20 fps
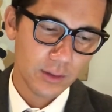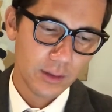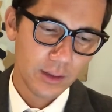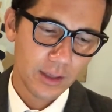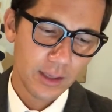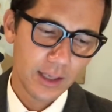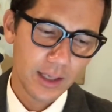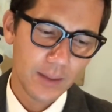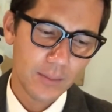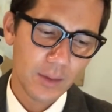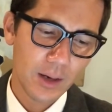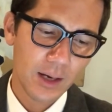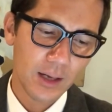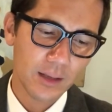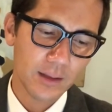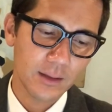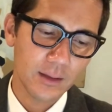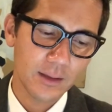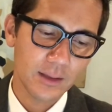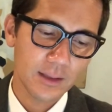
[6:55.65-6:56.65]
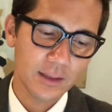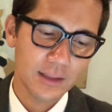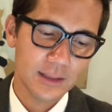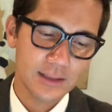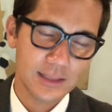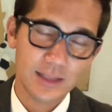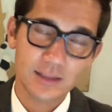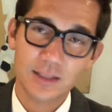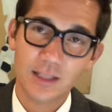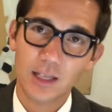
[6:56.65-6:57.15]
"Hey, Mon,"
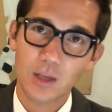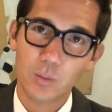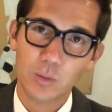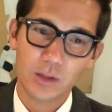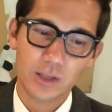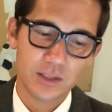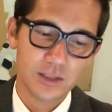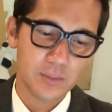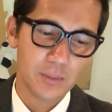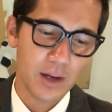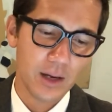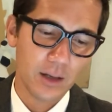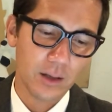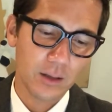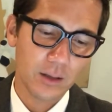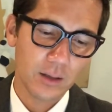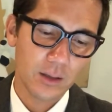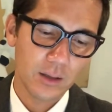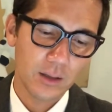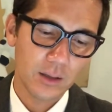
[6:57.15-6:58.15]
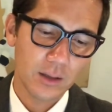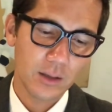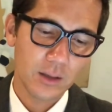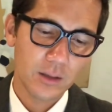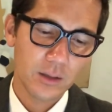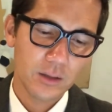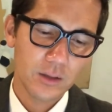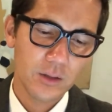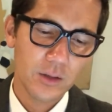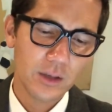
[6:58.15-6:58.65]
said Ziggy with a smile.
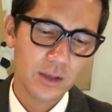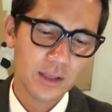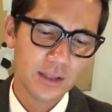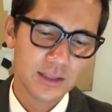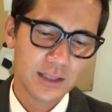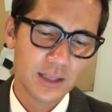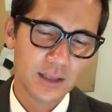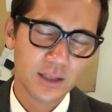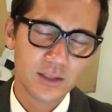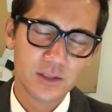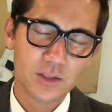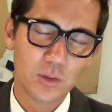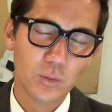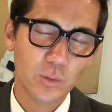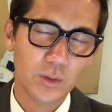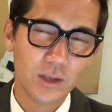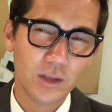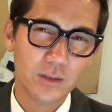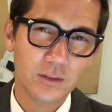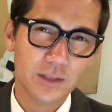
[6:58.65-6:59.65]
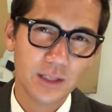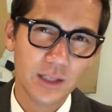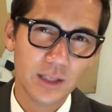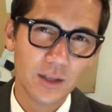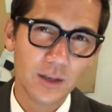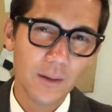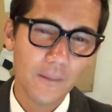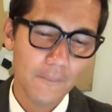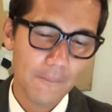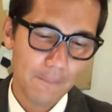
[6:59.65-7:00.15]
"You gonna tell us the real
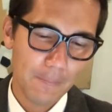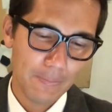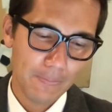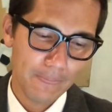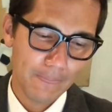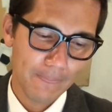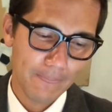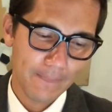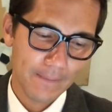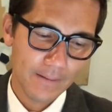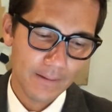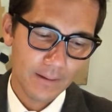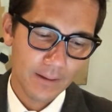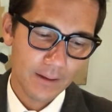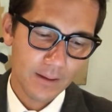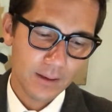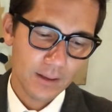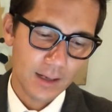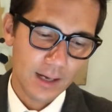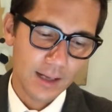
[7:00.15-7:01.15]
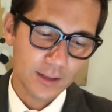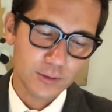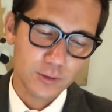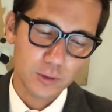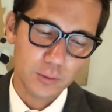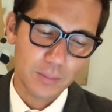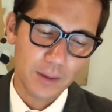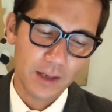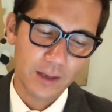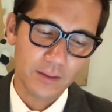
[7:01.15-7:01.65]
deal?" "I'll
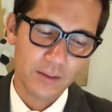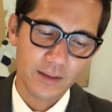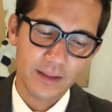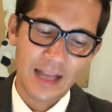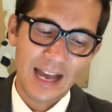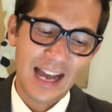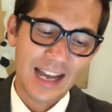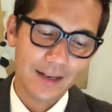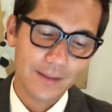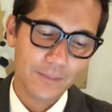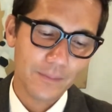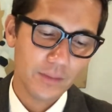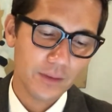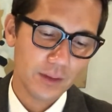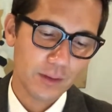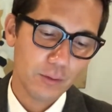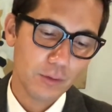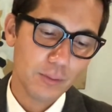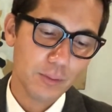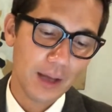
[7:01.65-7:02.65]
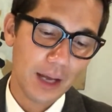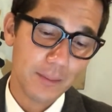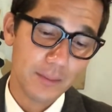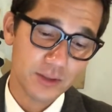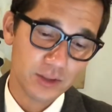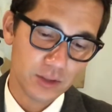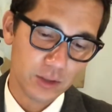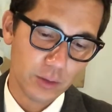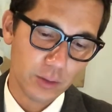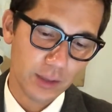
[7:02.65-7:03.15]
do better that," replied
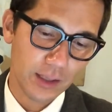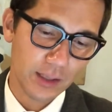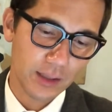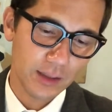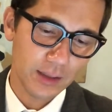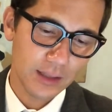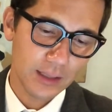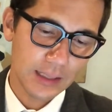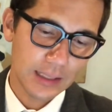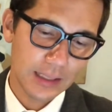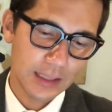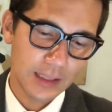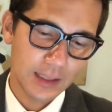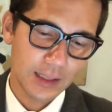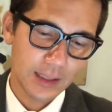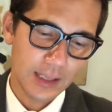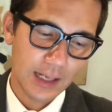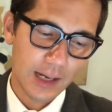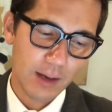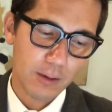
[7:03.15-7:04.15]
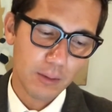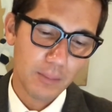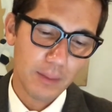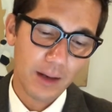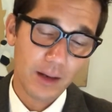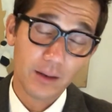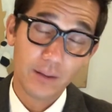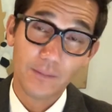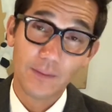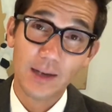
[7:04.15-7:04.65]
Mr. Greene. "How
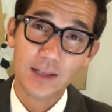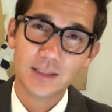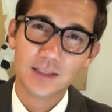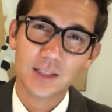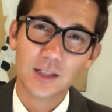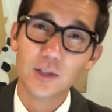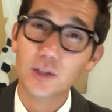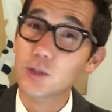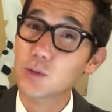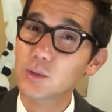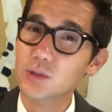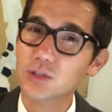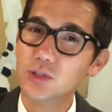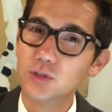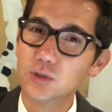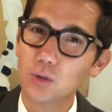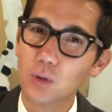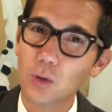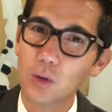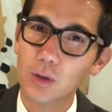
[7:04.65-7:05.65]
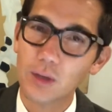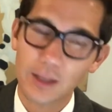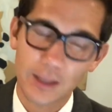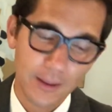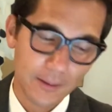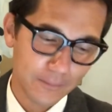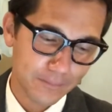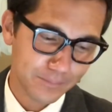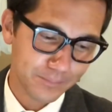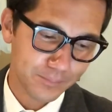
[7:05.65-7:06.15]
about if I tell you a story?"
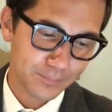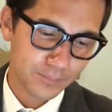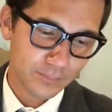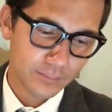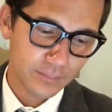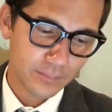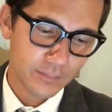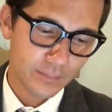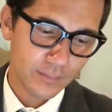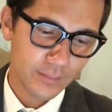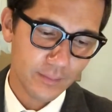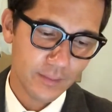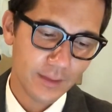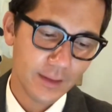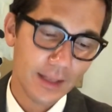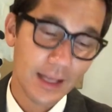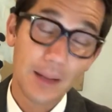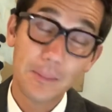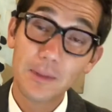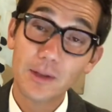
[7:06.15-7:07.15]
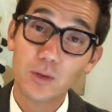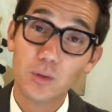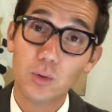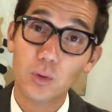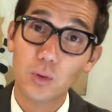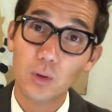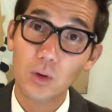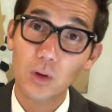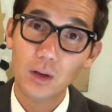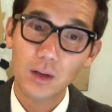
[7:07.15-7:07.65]
"That'd be
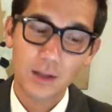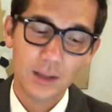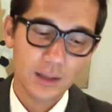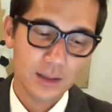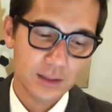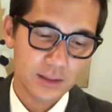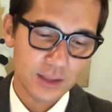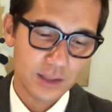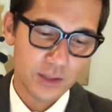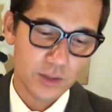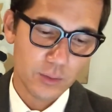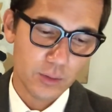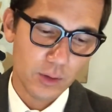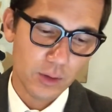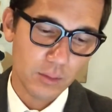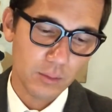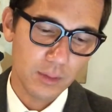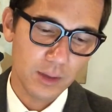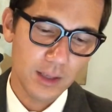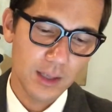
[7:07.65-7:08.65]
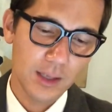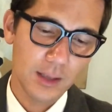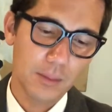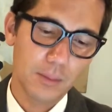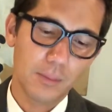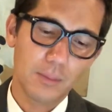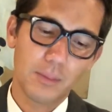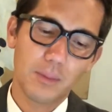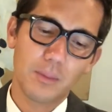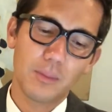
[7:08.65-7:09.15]
cool," said Jerome.
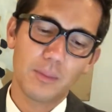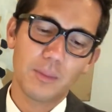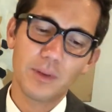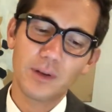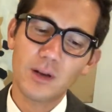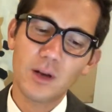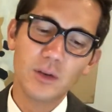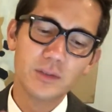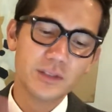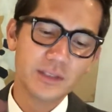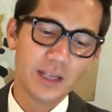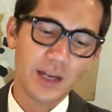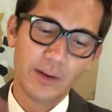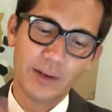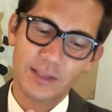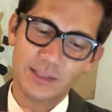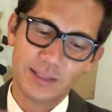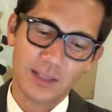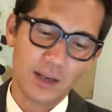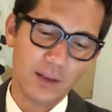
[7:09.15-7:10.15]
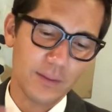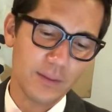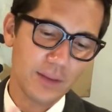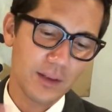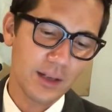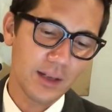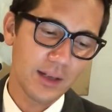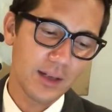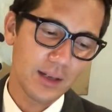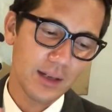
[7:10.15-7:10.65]
But no scary stuff.
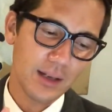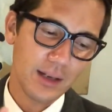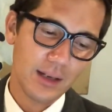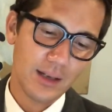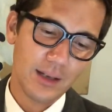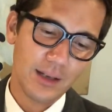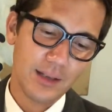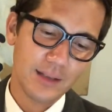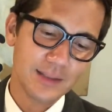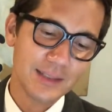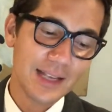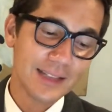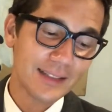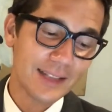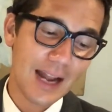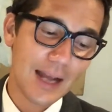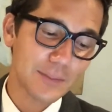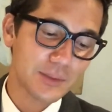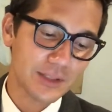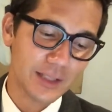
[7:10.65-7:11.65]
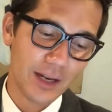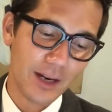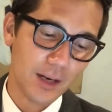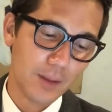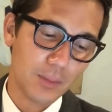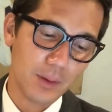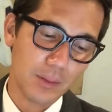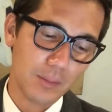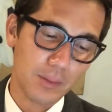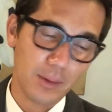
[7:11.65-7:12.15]
It's not that I'm scared,
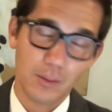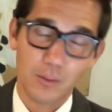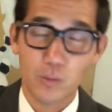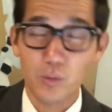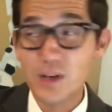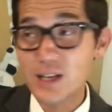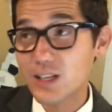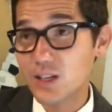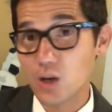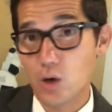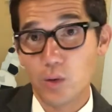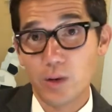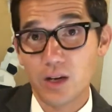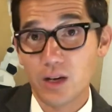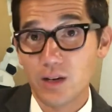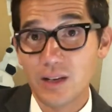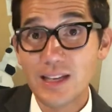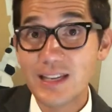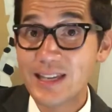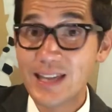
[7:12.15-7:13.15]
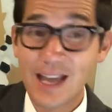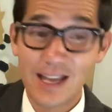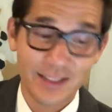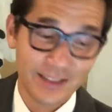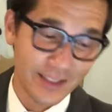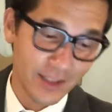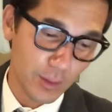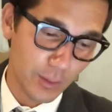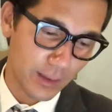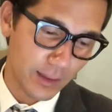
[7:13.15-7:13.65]
but Rico here, he can't
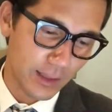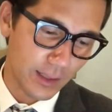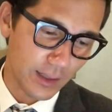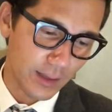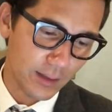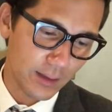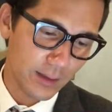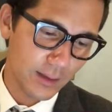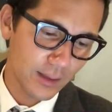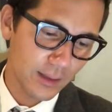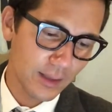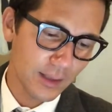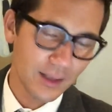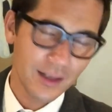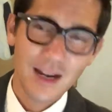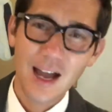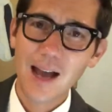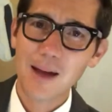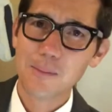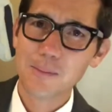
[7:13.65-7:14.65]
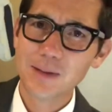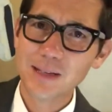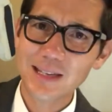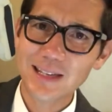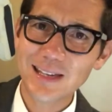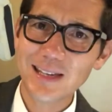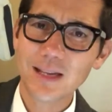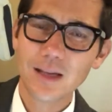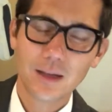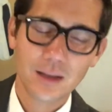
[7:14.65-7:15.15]
deal with it." "Not
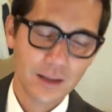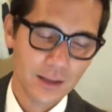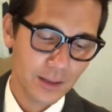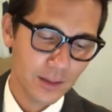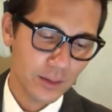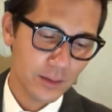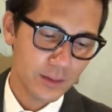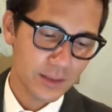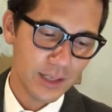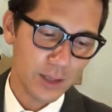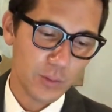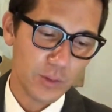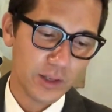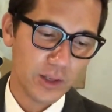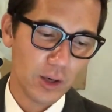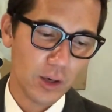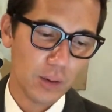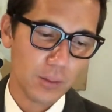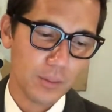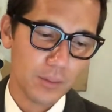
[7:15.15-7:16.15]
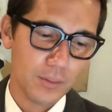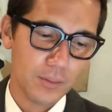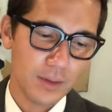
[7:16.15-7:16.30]
me," said Rico.